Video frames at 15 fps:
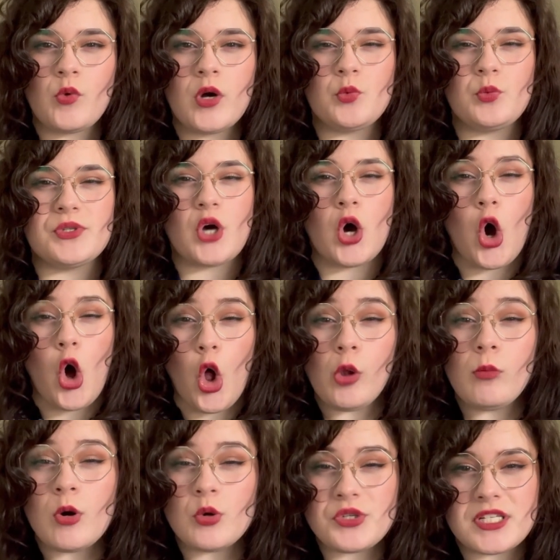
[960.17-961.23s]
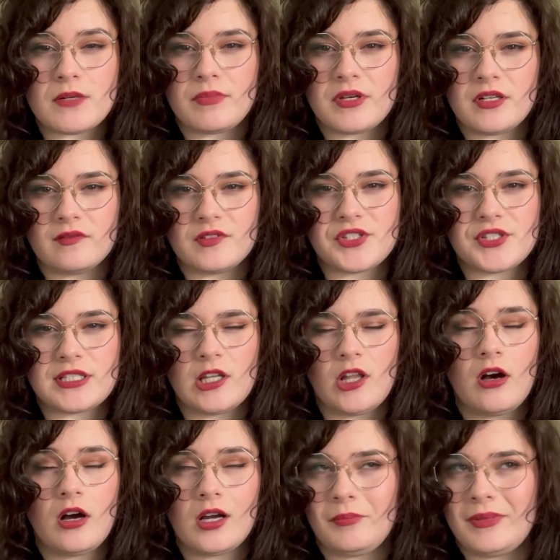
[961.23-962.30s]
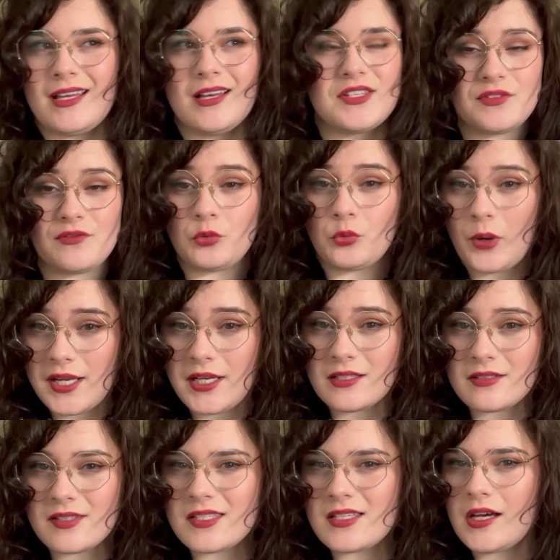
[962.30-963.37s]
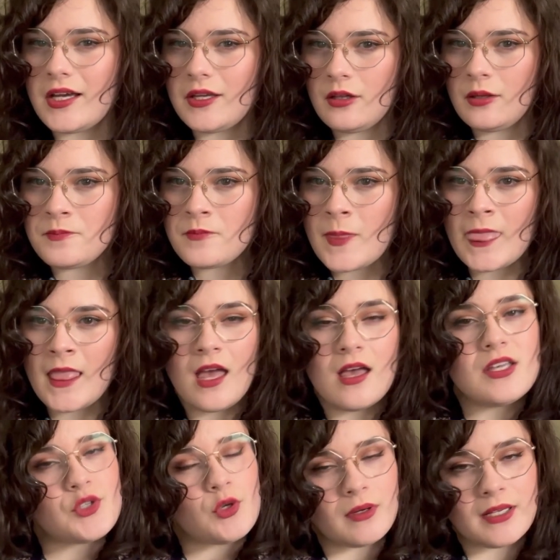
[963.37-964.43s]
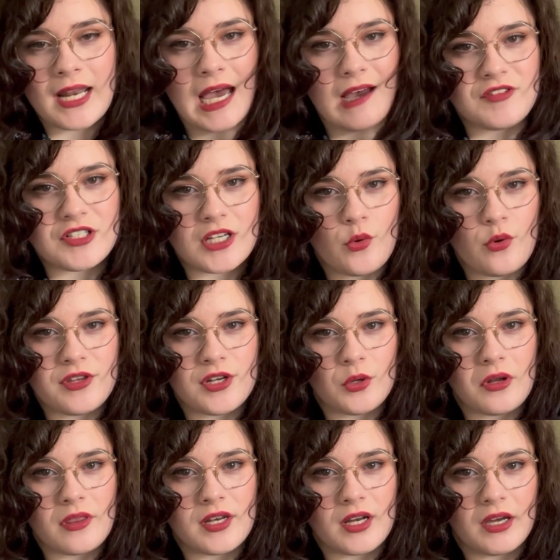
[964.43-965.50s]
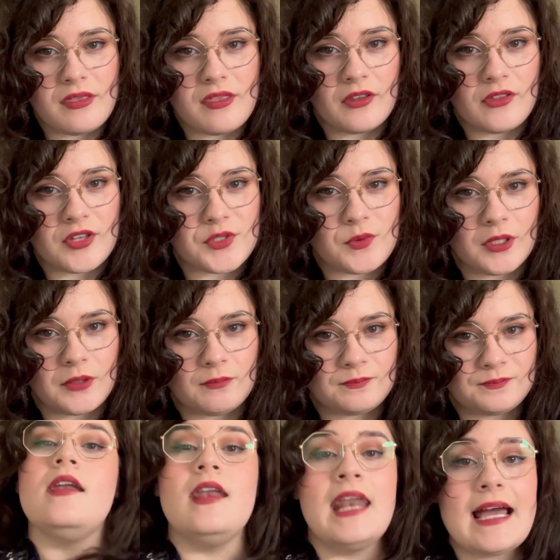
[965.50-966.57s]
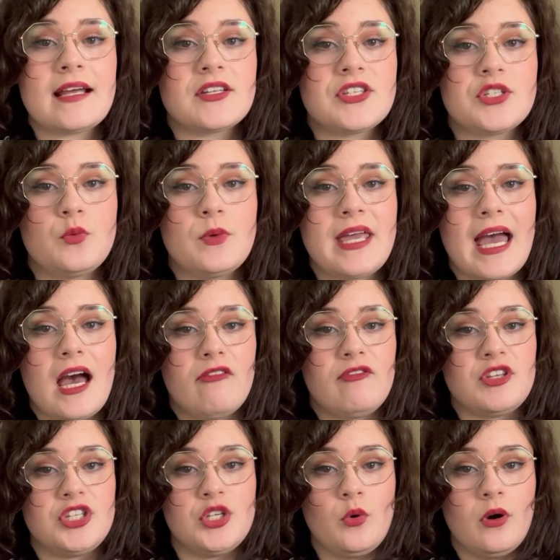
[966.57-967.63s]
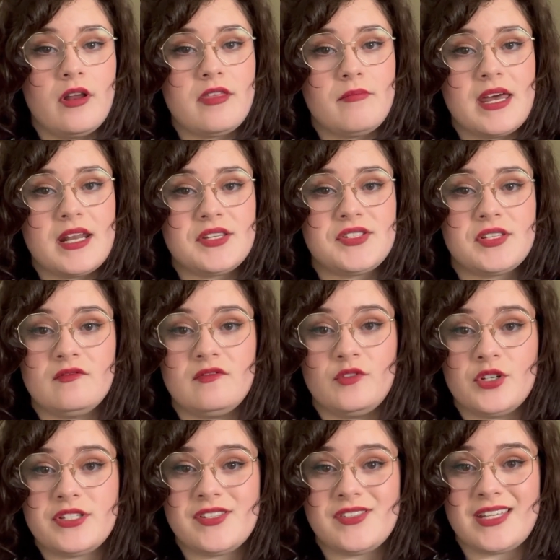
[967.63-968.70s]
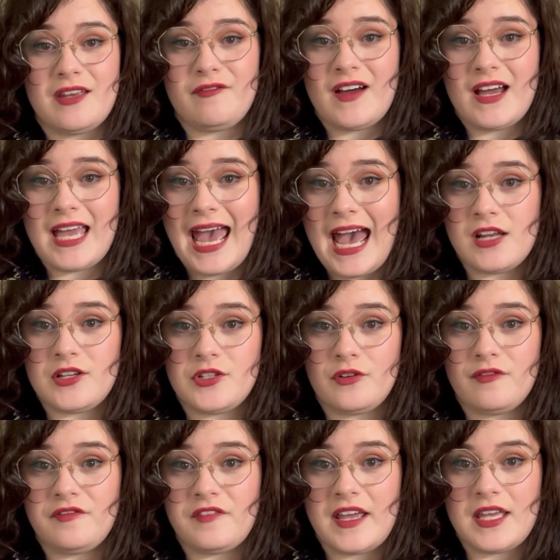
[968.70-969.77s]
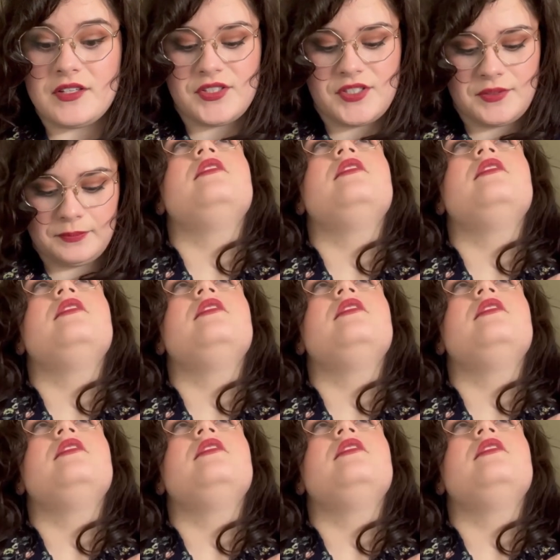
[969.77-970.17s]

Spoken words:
one was almost a bit of a slog because of the writing style. So I'm gonna have to go with Nona the Ninth on this one. Next, we have You Are the Medicine versus If I Had Your Face.